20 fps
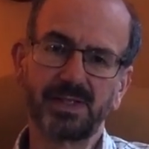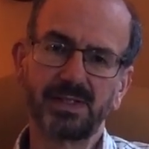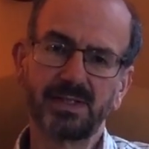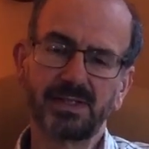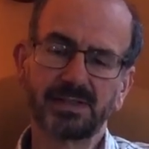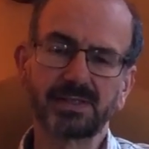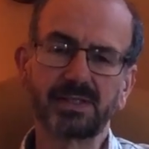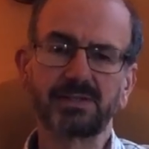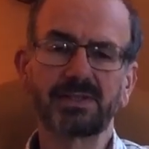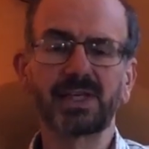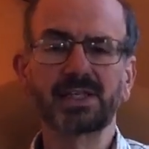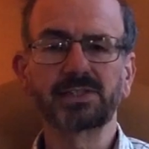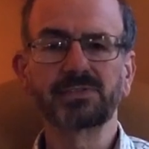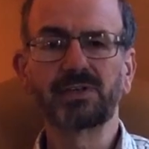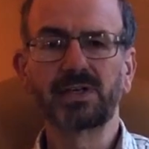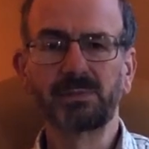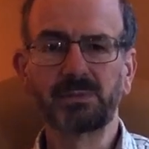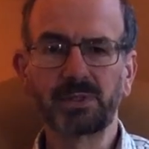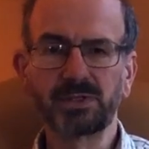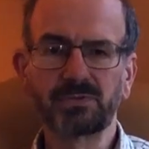So thanks
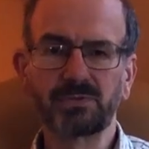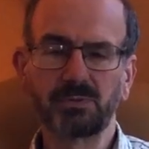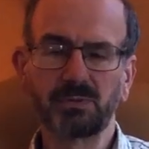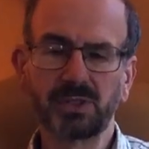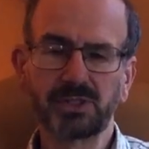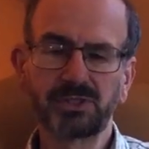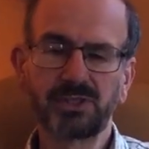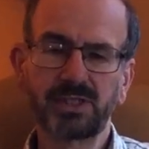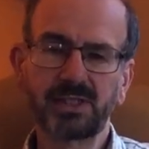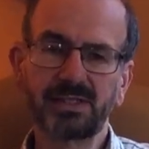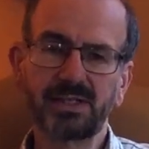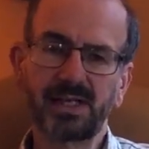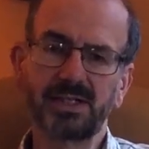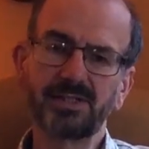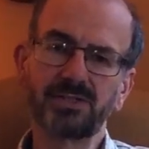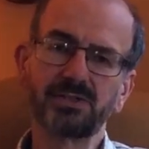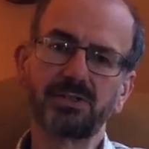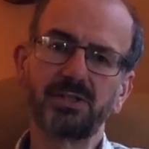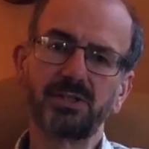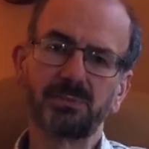very much for watching,
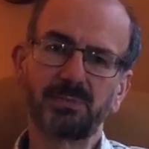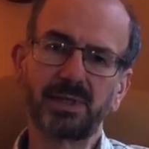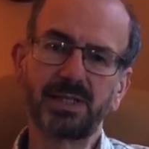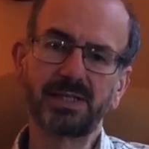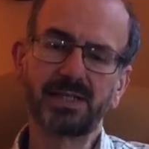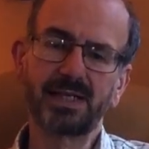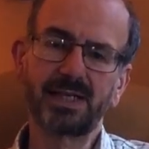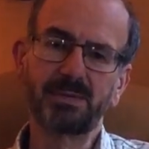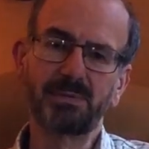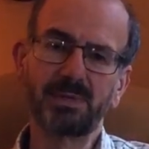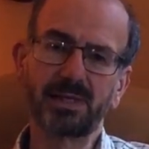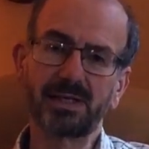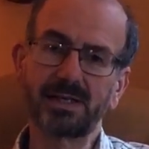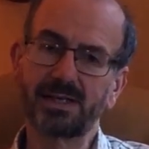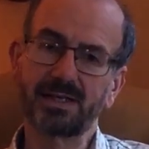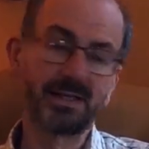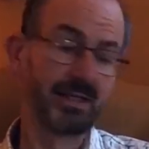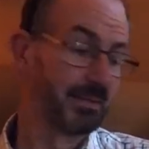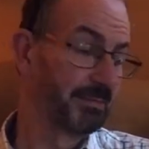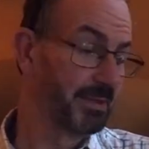enjoy your beekeeping,
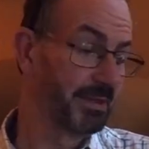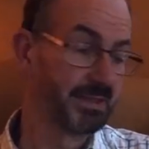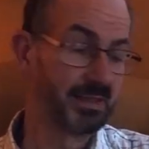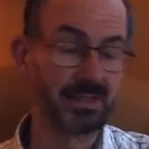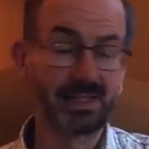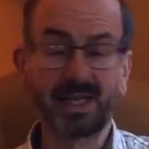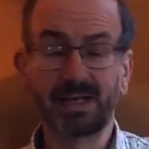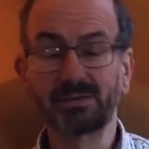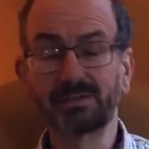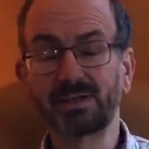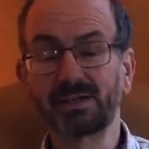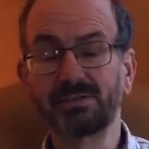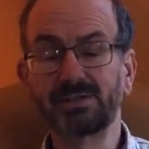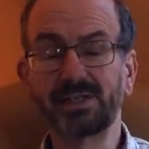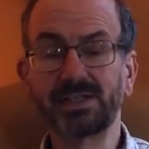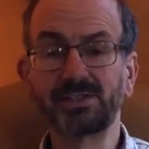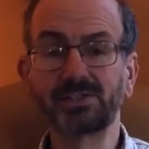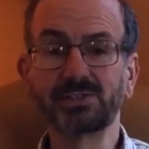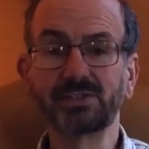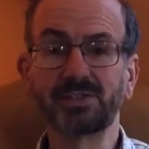and I'm going to now go and
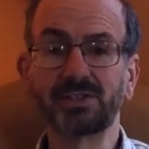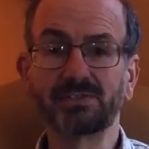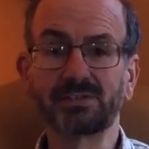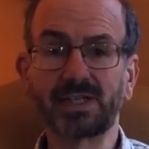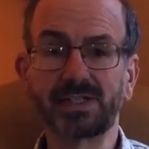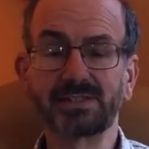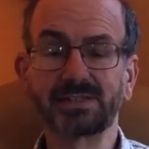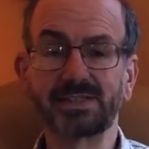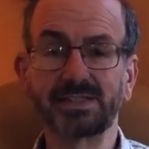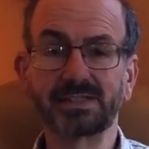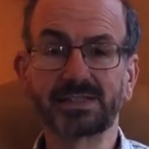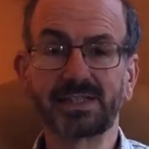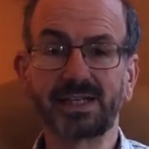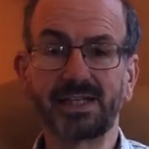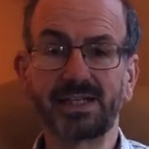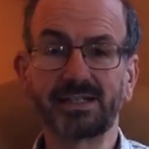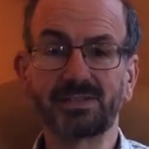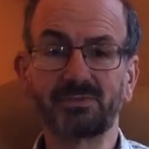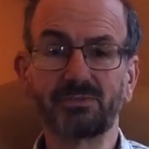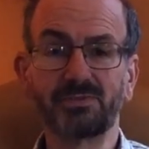enjoy the rest of this
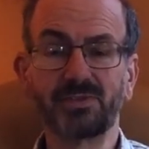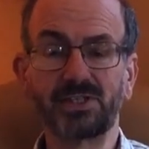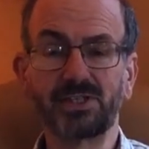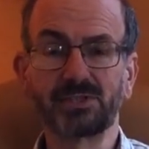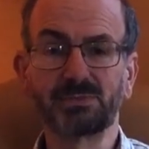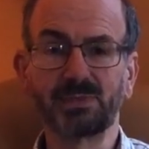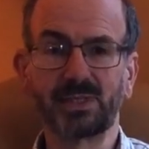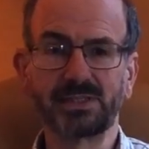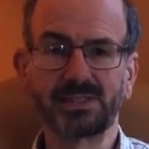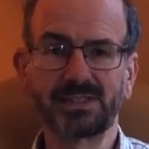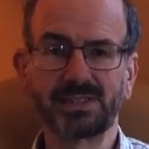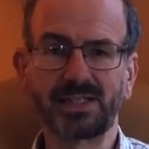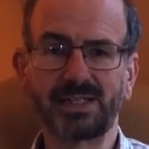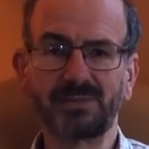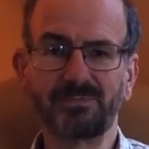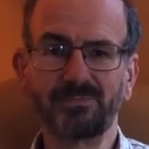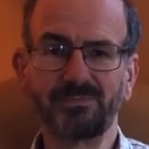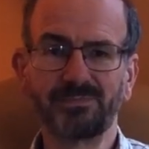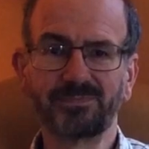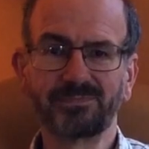cake and finish my tea.
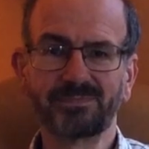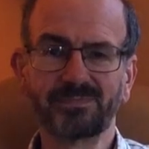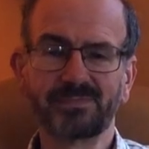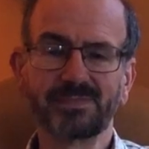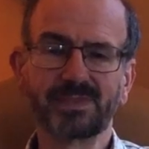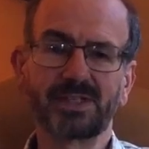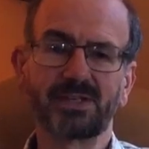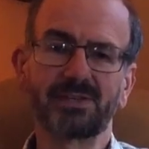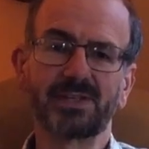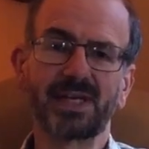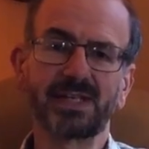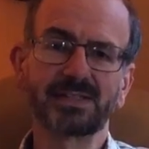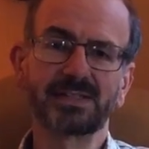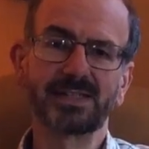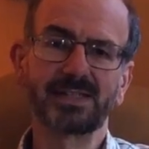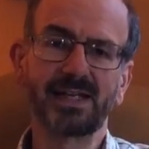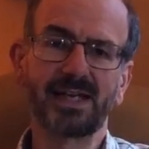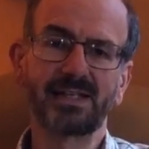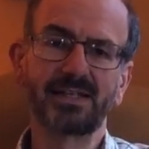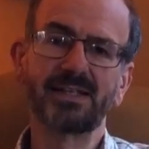So thanks
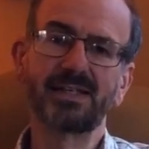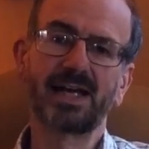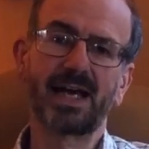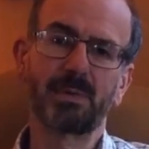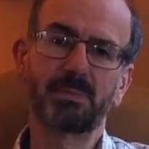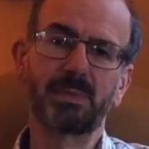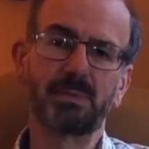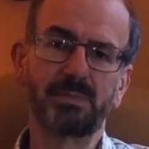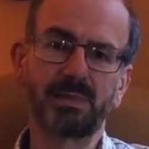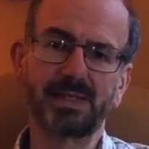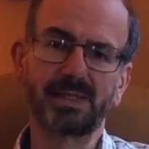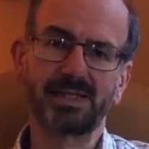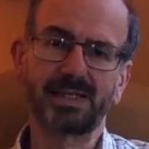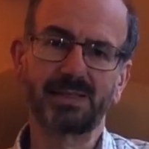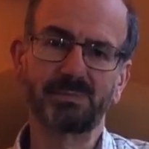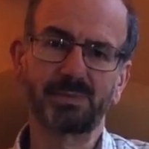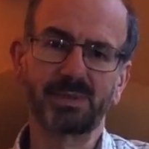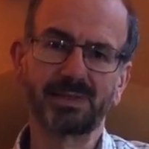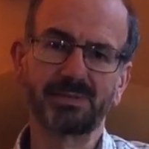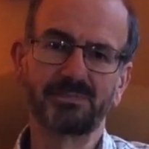again, happy
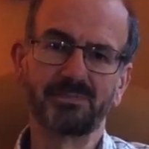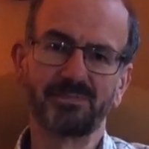beekeeping.